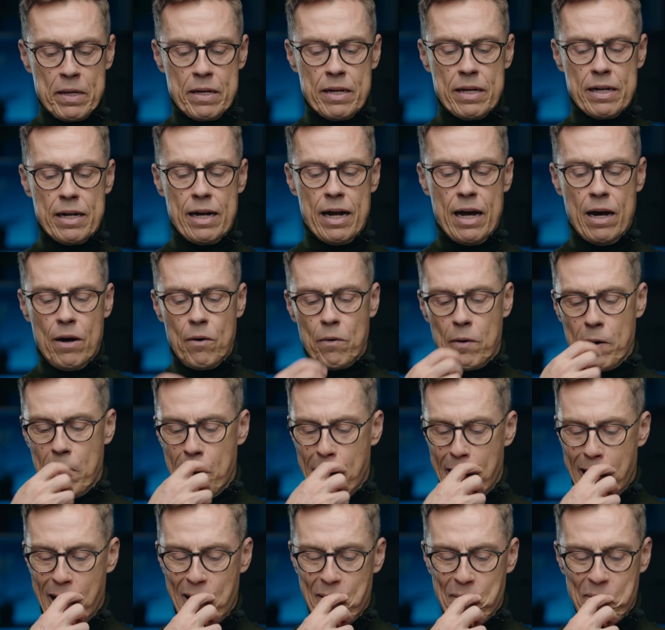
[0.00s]

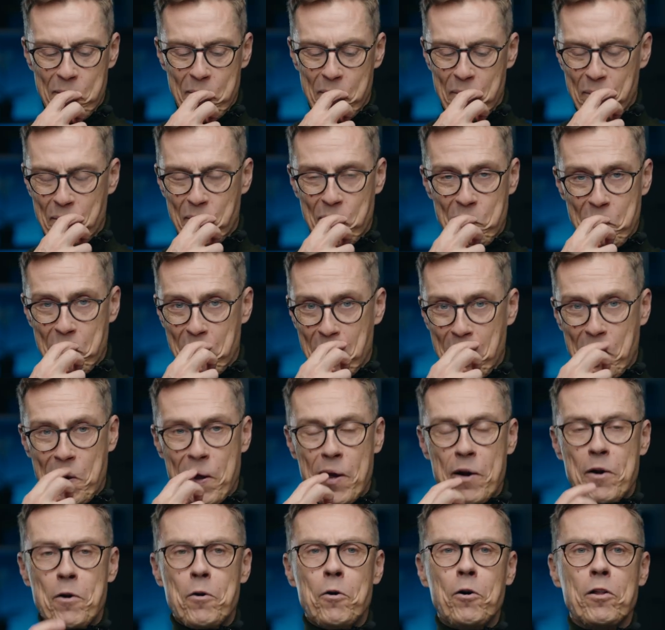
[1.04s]
Now, you
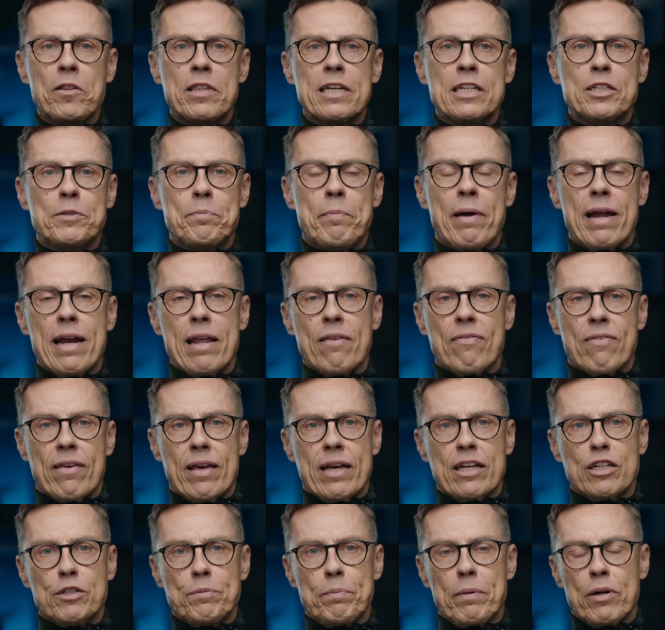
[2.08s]
can call this many
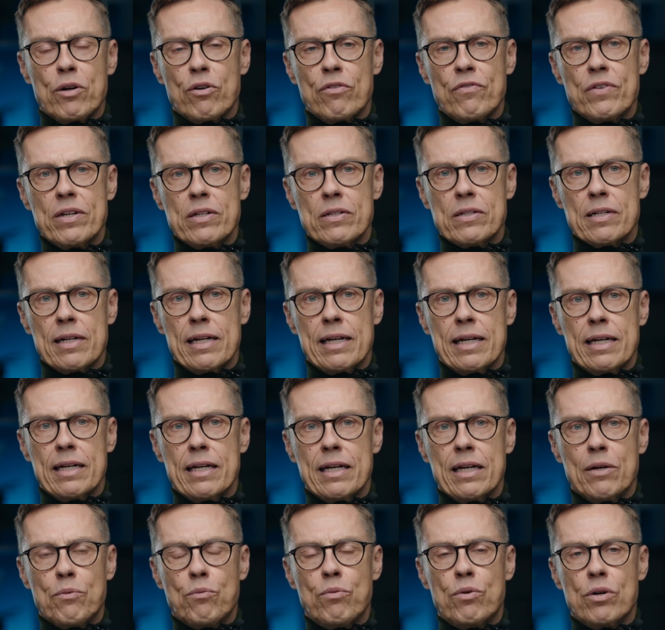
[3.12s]
things, but
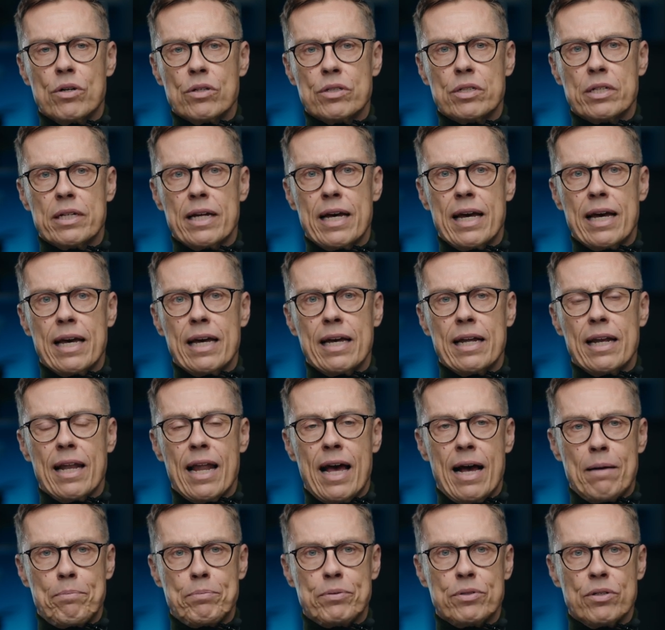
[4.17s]
obviously it was a
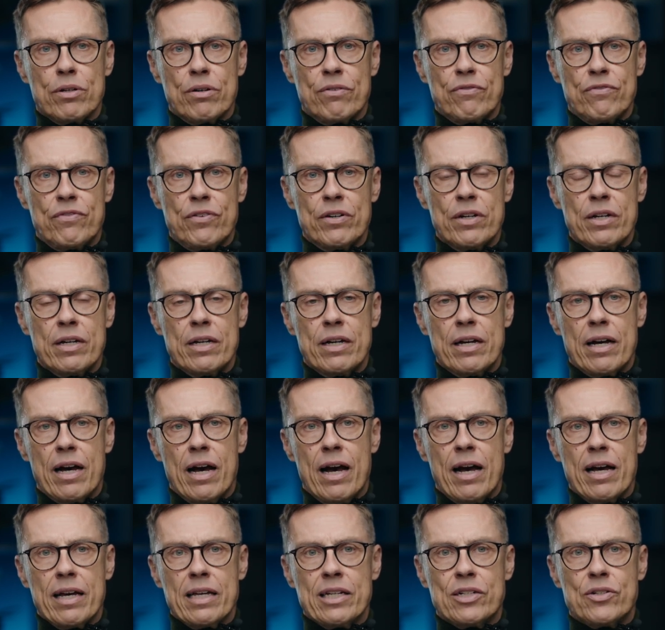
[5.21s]
lapse of
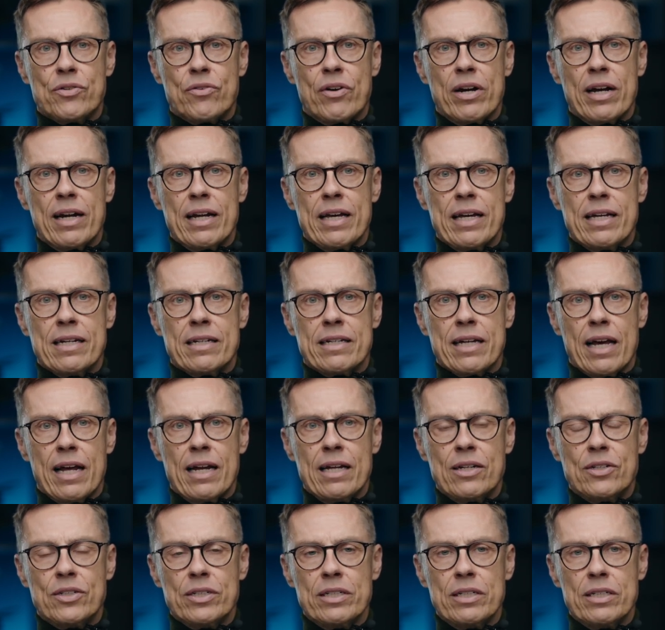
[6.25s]
Israeli
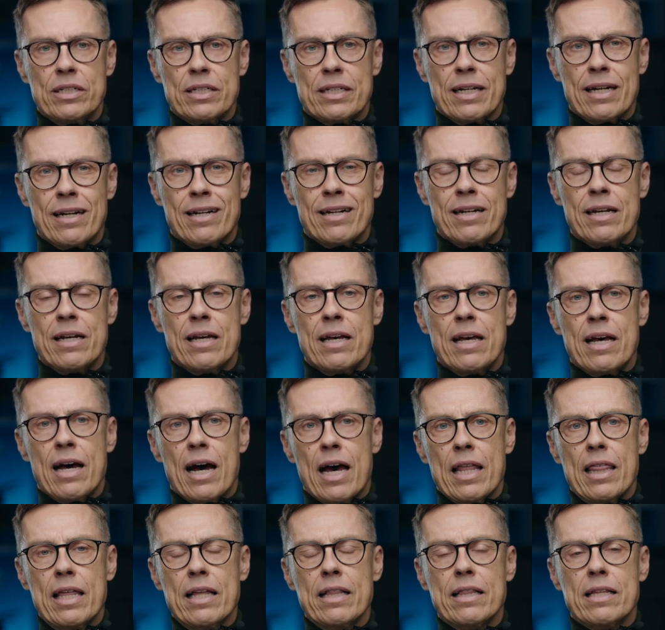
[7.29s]
intelligence. And
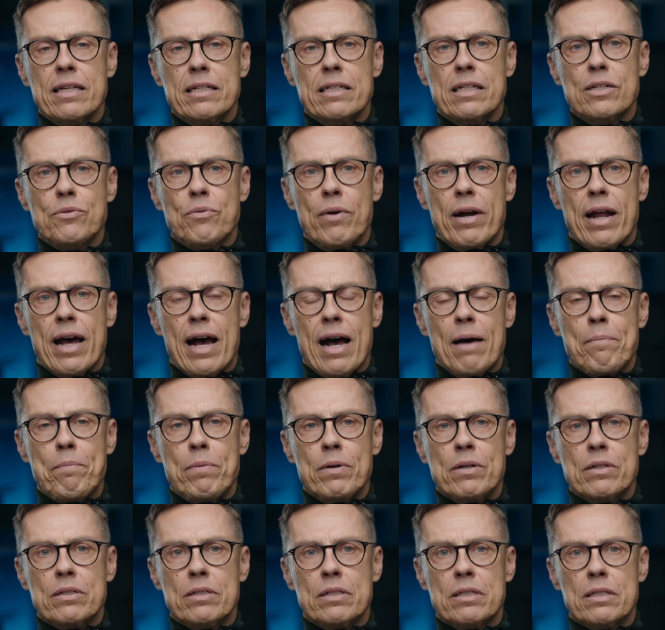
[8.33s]
I think this is what
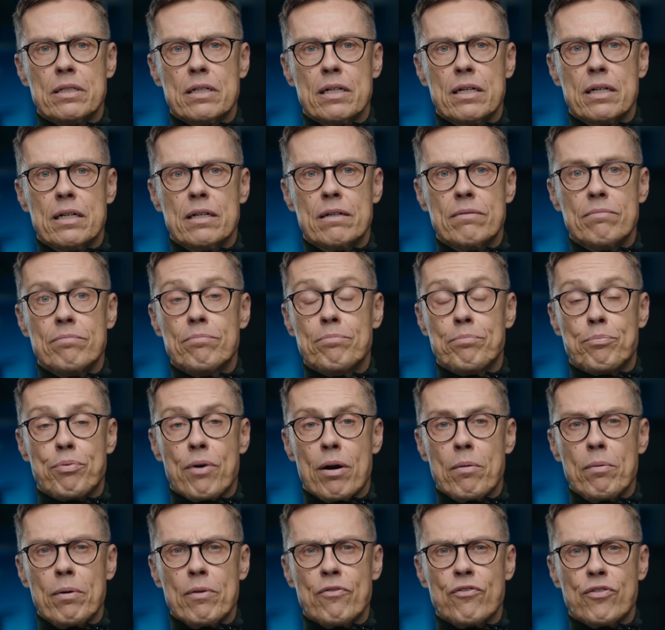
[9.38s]
happens
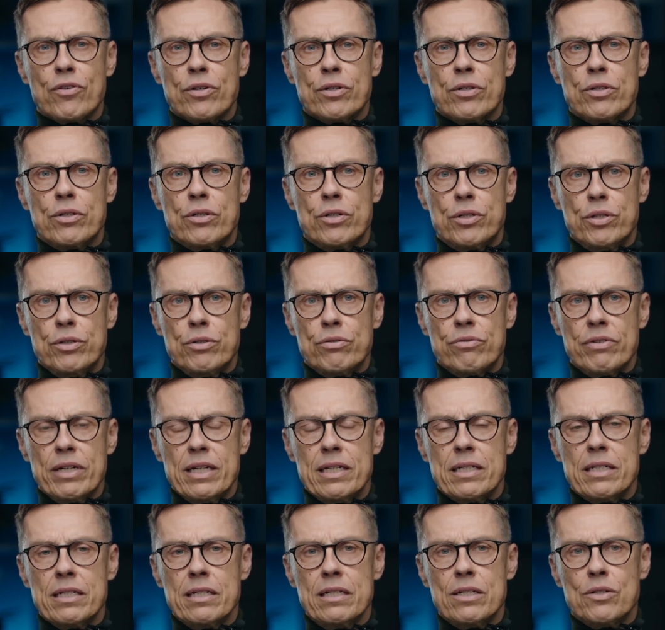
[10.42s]
probably for 2
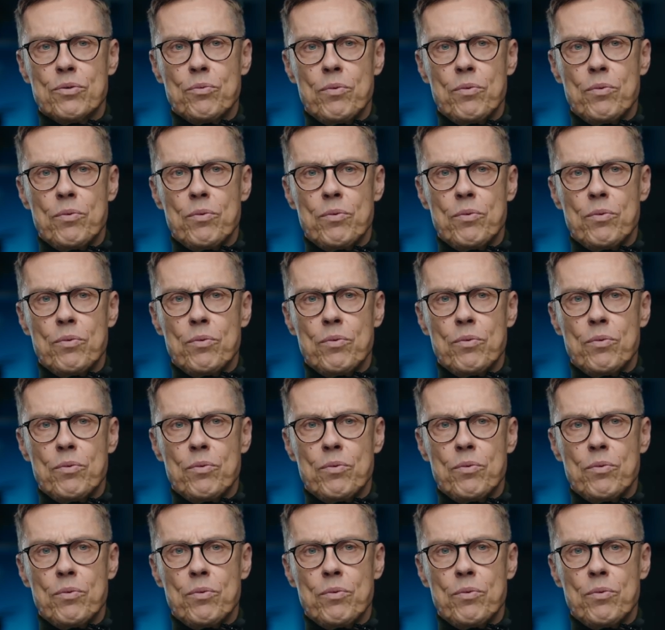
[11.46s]
reasons.